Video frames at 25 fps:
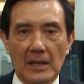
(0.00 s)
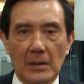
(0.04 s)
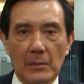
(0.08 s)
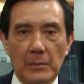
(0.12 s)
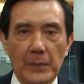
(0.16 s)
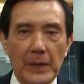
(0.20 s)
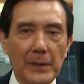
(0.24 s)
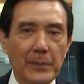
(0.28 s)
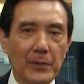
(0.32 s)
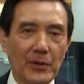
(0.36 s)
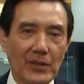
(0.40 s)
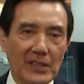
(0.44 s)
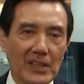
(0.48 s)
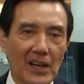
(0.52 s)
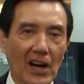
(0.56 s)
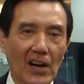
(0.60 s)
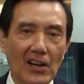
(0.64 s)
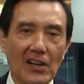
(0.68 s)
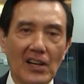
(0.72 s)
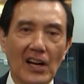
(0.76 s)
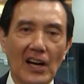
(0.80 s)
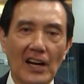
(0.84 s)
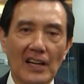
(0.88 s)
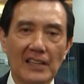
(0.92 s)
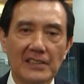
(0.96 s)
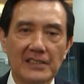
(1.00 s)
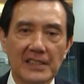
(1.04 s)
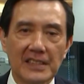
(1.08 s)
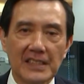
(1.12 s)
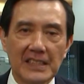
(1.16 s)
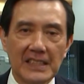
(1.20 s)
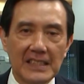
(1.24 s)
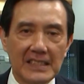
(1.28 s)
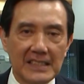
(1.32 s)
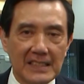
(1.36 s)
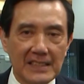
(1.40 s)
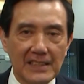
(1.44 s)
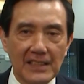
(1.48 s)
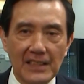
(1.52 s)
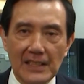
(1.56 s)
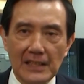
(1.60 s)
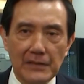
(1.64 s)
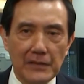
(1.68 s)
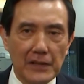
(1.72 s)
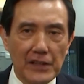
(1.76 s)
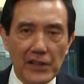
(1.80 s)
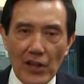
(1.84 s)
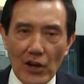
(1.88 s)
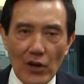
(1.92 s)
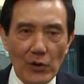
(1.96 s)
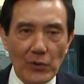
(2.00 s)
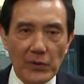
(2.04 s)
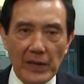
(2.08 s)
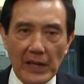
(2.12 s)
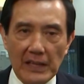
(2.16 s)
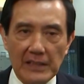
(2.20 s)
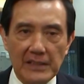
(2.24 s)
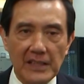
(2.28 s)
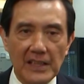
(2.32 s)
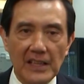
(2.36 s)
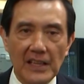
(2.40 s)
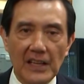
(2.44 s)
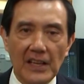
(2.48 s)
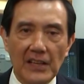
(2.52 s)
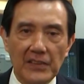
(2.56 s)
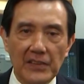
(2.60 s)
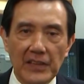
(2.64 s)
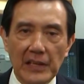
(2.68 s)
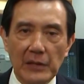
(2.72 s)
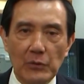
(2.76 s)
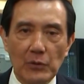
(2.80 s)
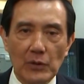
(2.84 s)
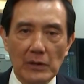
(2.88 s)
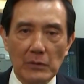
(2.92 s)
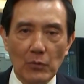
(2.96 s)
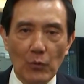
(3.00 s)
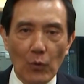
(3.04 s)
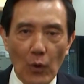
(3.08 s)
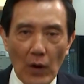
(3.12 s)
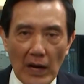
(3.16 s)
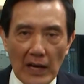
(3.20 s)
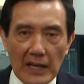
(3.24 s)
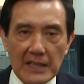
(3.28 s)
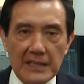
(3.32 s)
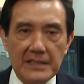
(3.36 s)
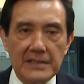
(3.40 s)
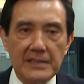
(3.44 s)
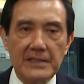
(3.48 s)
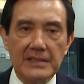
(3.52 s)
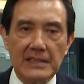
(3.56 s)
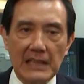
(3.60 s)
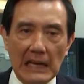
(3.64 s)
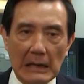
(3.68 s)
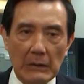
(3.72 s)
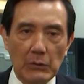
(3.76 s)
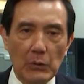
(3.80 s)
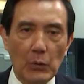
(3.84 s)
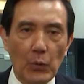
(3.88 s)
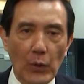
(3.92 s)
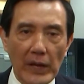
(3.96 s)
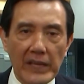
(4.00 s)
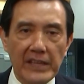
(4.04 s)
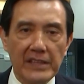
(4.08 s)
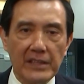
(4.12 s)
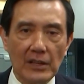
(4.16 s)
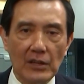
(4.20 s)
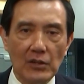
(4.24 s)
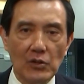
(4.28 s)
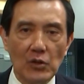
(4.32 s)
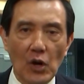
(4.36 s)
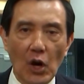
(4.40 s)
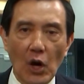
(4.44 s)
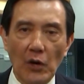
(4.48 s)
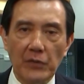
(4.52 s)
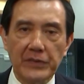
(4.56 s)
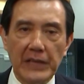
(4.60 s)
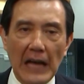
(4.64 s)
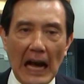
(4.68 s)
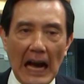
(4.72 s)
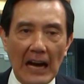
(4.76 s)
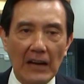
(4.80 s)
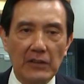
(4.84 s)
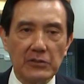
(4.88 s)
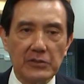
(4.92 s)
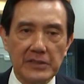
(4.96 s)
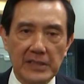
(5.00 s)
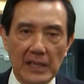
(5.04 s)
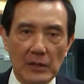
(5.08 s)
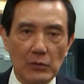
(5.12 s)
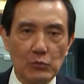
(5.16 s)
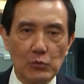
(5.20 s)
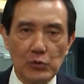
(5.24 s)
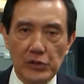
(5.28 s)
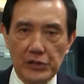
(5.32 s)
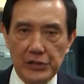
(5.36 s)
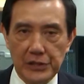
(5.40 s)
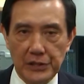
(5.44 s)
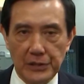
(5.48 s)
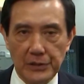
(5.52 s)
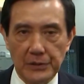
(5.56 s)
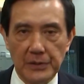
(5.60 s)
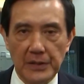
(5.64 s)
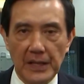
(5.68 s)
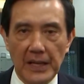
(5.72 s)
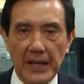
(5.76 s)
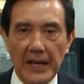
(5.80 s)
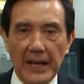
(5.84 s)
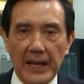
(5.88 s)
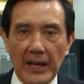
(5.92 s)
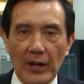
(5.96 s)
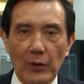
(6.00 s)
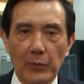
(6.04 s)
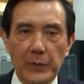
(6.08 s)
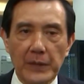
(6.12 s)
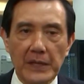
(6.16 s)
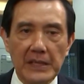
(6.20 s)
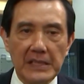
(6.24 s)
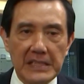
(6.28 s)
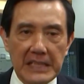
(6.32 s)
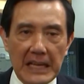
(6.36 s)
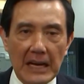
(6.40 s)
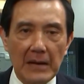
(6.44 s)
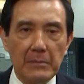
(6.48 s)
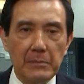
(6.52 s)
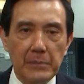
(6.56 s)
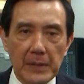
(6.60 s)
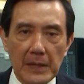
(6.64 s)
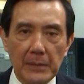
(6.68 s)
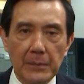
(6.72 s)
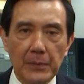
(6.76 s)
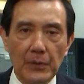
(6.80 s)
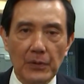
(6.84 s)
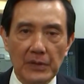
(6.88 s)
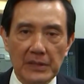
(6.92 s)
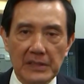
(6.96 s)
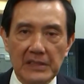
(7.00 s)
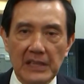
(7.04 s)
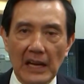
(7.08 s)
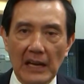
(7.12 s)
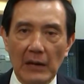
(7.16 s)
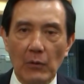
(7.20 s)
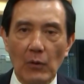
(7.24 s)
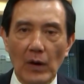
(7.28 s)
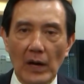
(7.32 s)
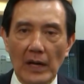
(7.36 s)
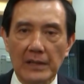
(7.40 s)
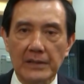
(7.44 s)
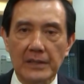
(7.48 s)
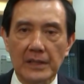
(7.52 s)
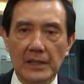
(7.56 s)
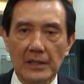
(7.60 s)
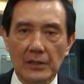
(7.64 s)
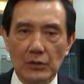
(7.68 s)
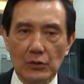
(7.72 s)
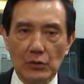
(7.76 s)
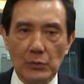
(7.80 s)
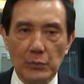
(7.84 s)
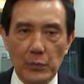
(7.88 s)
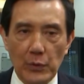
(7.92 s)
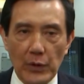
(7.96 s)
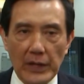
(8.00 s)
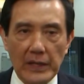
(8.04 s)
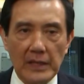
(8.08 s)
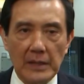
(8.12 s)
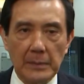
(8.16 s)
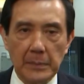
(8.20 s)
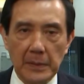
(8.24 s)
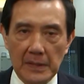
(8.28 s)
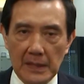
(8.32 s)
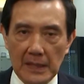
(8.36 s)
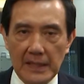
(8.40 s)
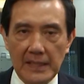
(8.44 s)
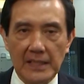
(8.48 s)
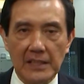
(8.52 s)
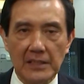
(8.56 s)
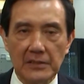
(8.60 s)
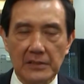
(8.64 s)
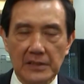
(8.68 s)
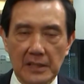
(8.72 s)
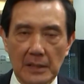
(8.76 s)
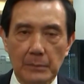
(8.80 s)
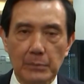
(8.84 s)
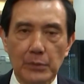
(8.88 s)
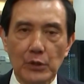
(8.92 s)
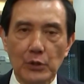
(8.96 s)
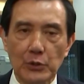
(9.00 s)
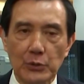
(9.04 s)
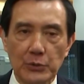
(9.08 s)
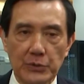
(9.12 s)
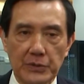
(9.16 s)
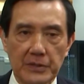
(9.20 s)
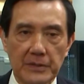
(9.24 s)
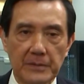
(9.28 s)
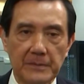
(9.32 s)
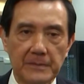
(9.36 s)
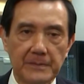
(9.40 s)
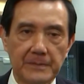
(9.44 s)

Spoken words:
People in Hong Kong didn't even know that they were once our window on the outside world, helping young people in Taiwan to break political taboos.